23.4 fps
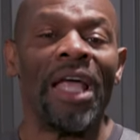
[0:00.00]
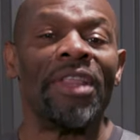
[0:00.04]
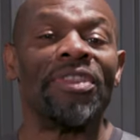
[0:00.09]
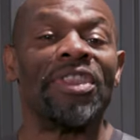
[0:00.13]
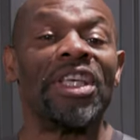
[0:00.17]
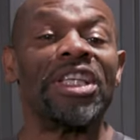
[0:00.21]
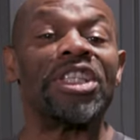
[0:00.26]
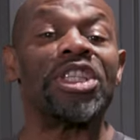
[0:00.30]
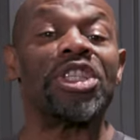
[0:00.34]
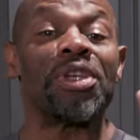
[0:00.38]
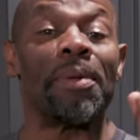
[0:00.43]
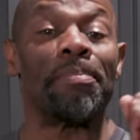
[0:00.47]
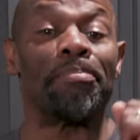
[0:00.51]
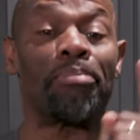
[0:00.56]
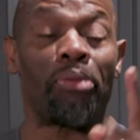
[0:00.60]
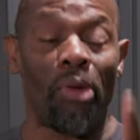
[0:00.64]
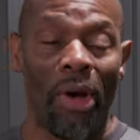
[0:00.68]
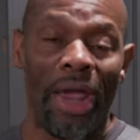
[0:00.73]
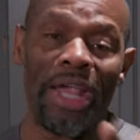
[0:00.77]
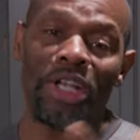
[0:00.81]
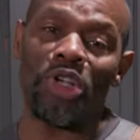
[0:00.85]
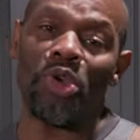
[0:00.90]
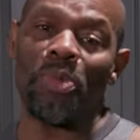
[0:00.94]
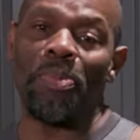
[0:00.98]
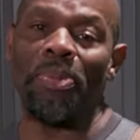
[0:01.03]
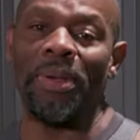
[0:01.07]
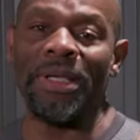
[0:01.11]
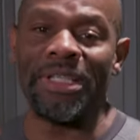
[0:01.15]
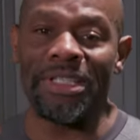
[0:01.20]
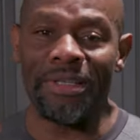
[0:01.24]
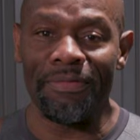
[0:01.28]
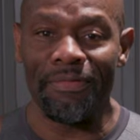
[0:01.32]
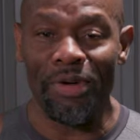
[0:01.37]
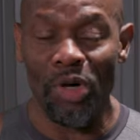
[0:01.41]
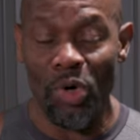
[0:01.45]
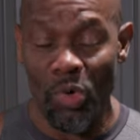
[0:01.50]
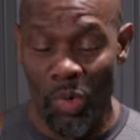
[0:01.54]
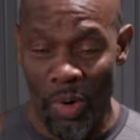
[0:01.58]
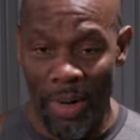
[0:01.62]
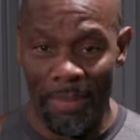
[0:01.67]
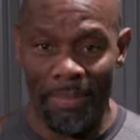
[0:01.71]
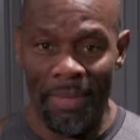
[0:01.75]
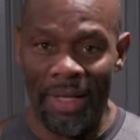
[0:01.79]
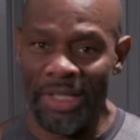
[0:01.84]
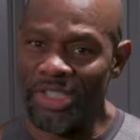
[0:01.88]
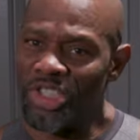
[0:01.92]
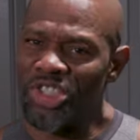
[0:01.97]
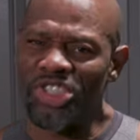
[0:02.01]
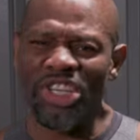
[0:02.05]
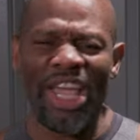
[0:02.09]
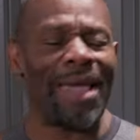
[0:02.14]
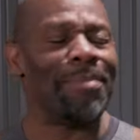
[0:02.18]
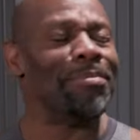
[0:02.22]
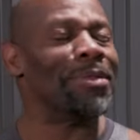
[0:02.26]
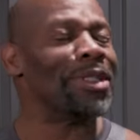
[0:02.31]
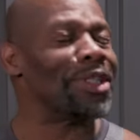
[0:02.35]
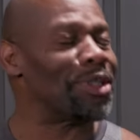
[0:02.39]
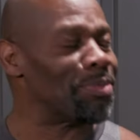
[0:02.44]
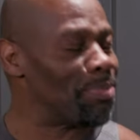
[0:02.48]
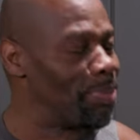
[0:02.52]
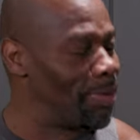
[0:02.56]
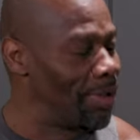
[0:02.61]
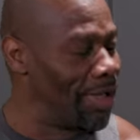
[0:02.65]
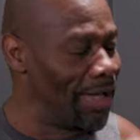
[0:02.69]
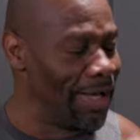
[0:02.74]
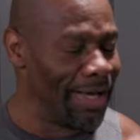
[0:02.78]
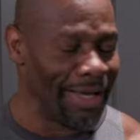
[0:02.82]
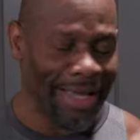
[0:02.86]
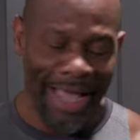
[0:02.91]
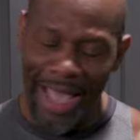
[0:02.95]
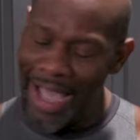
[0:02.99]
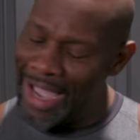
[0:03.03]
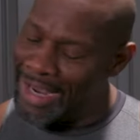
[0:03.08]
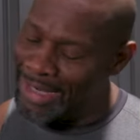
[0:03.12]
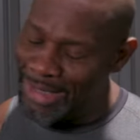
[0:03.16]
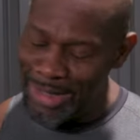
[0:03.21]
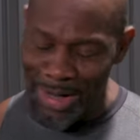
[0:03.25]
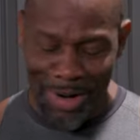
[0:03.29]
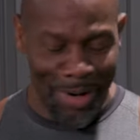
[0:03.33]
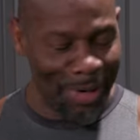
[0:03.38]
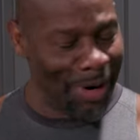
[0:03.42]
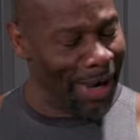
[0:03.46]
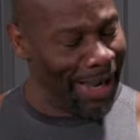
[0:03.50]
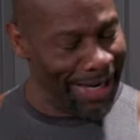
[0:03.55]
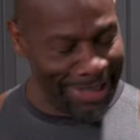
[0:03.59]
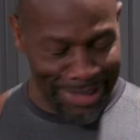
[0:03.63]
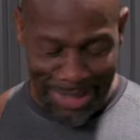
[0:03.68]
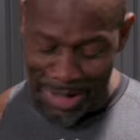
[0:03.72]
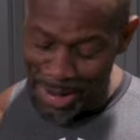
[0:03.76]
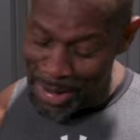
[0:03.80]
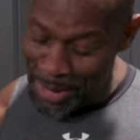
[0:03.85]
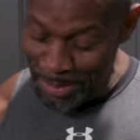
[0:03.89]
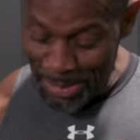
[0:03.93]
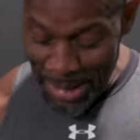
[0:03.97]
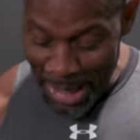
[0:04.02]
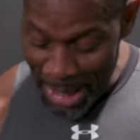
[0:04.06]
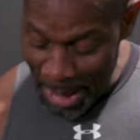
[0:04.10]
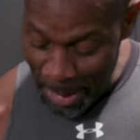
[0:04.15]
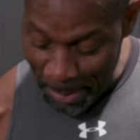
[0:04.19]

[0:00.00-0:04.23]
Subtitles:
This is a brand new piece of equipment, shameless plug, I know.